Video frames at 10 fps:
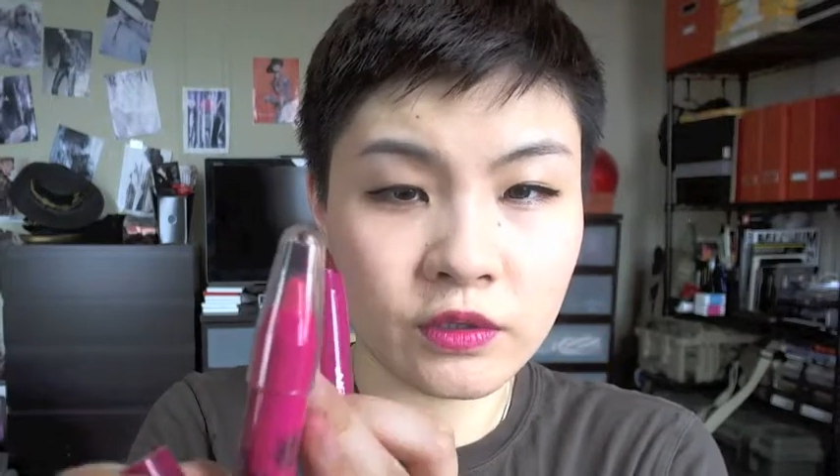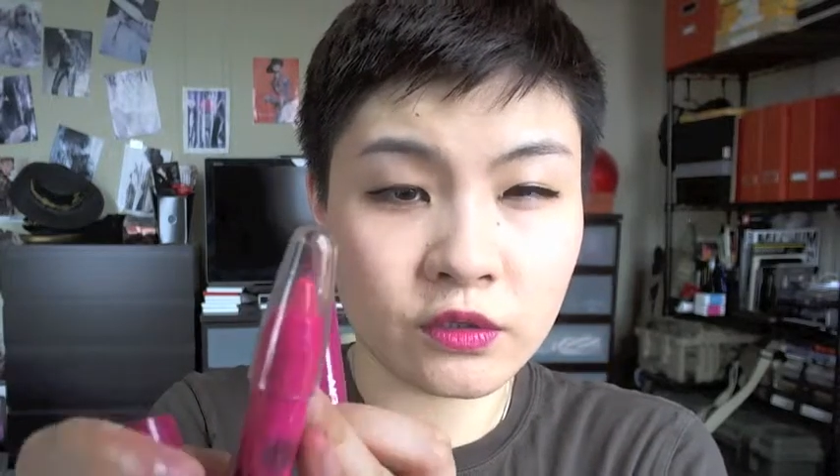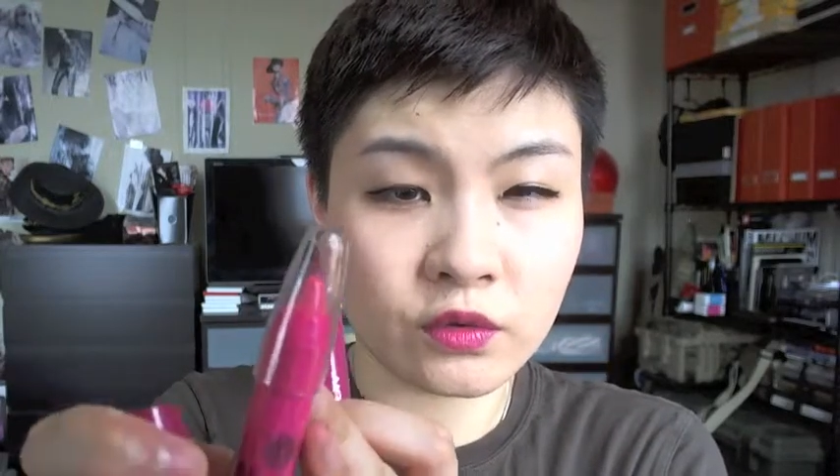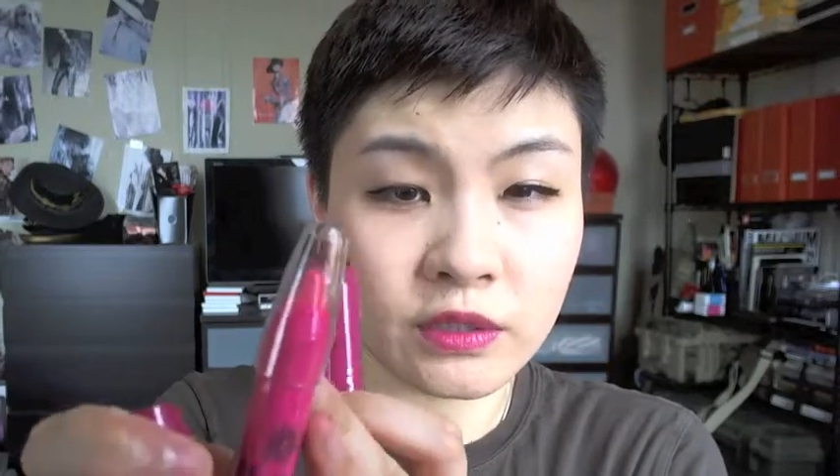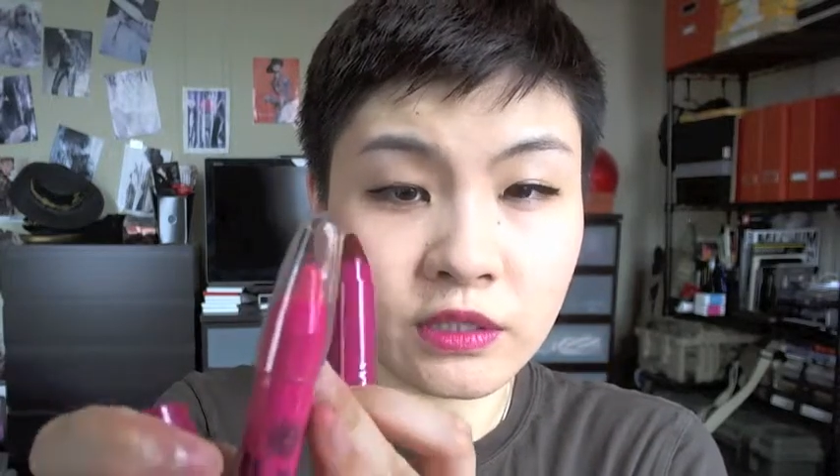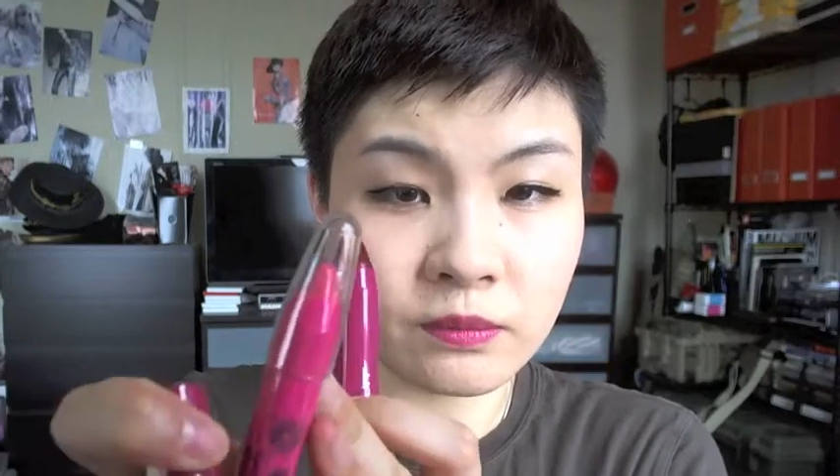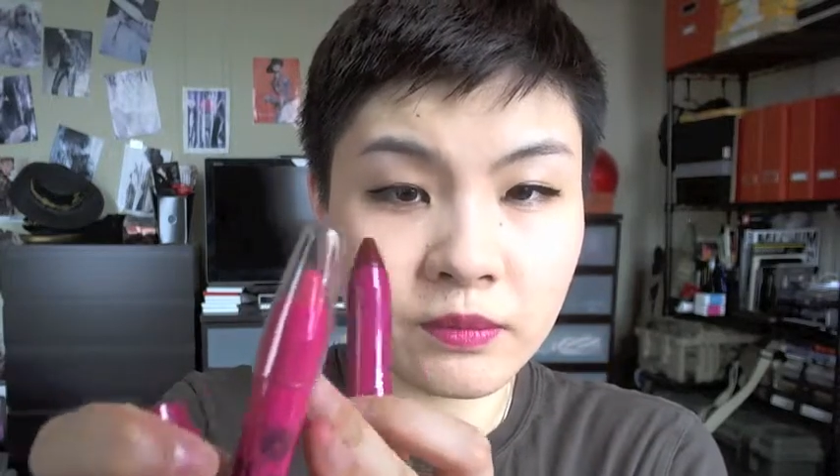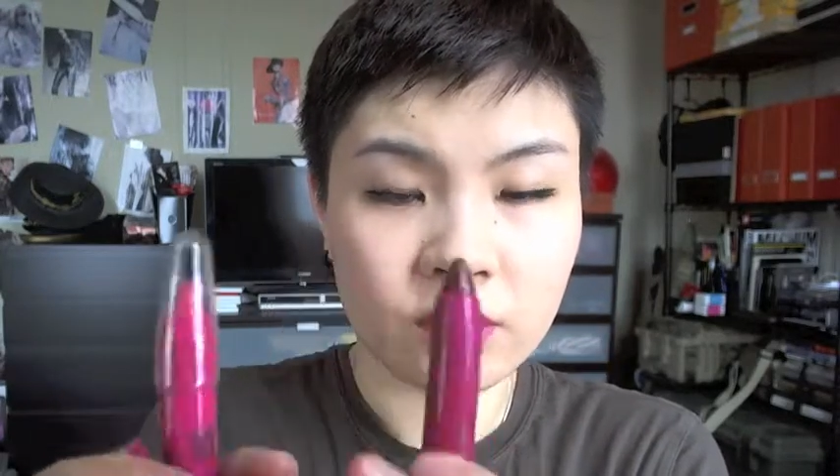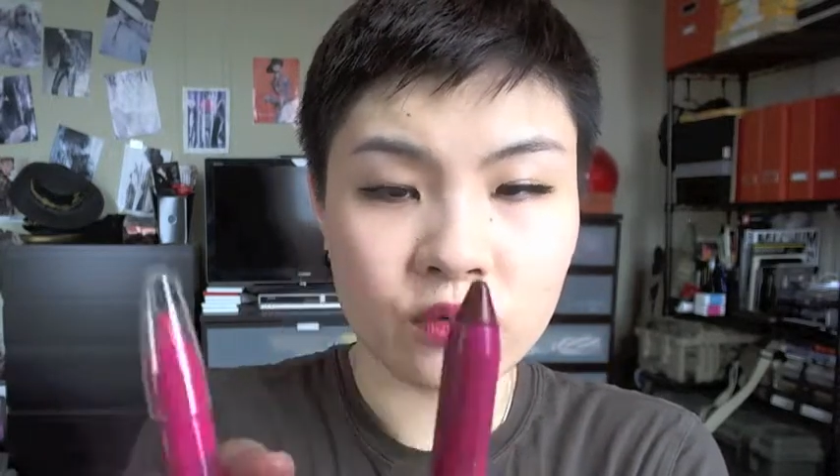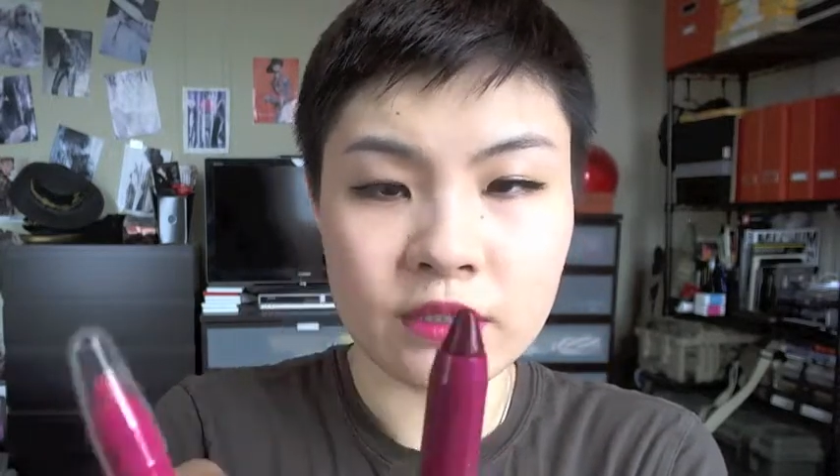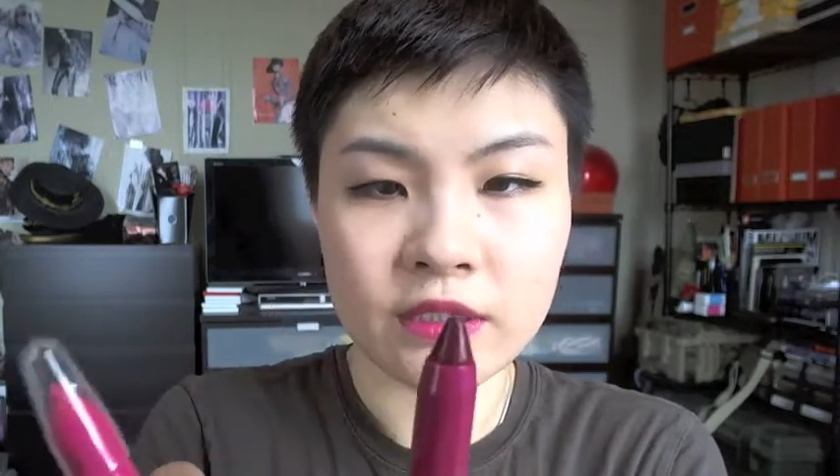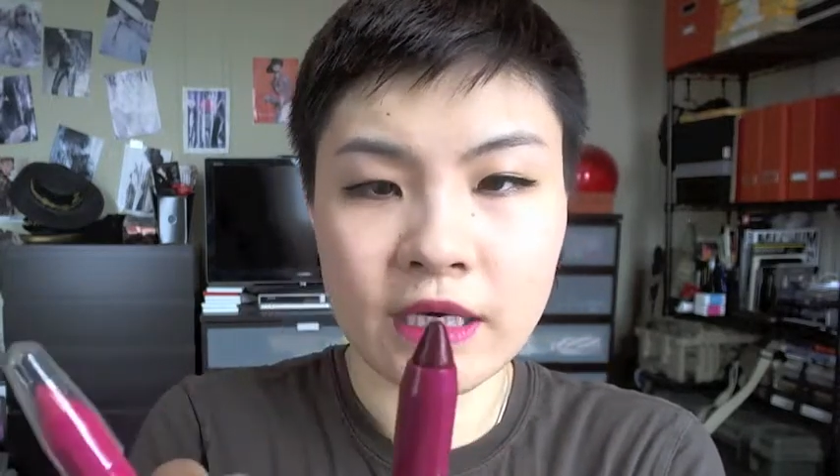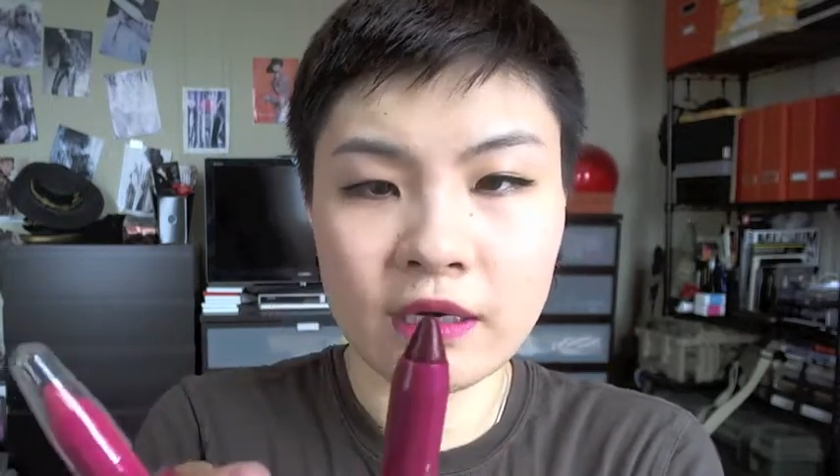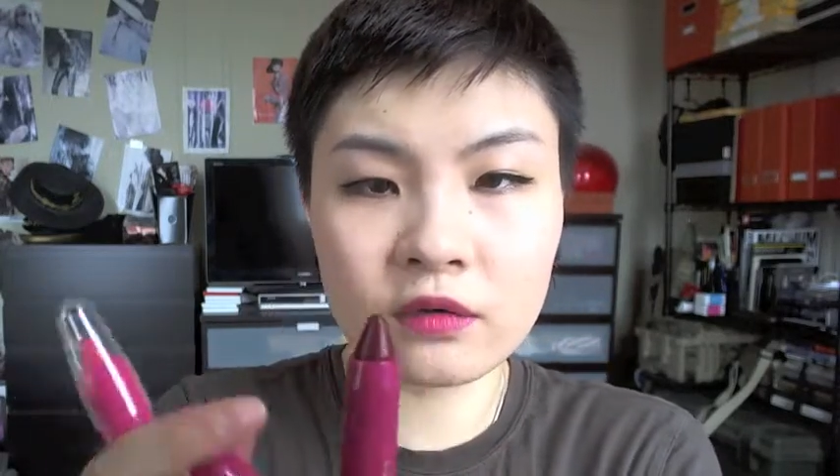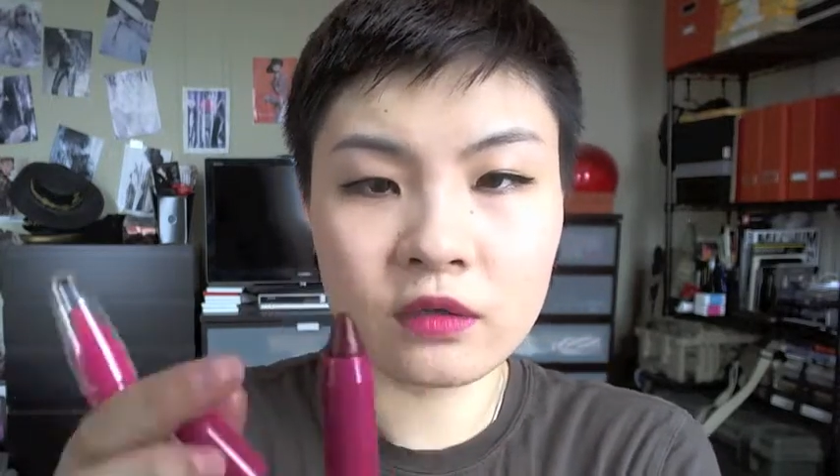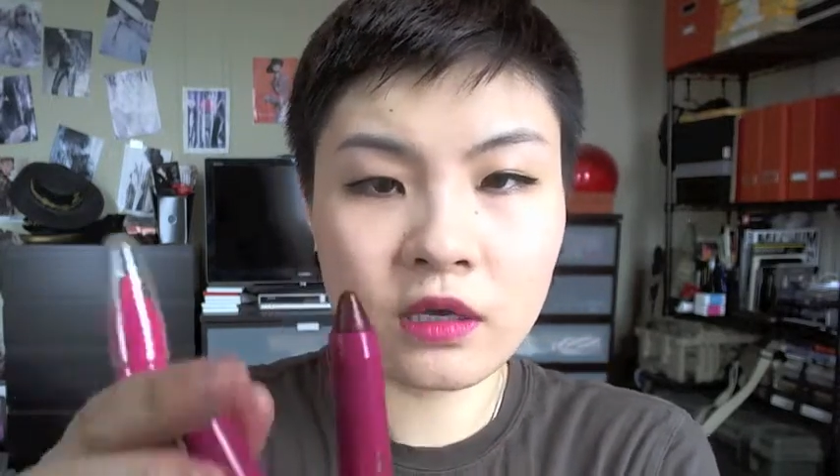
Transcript: can twist up and twist down.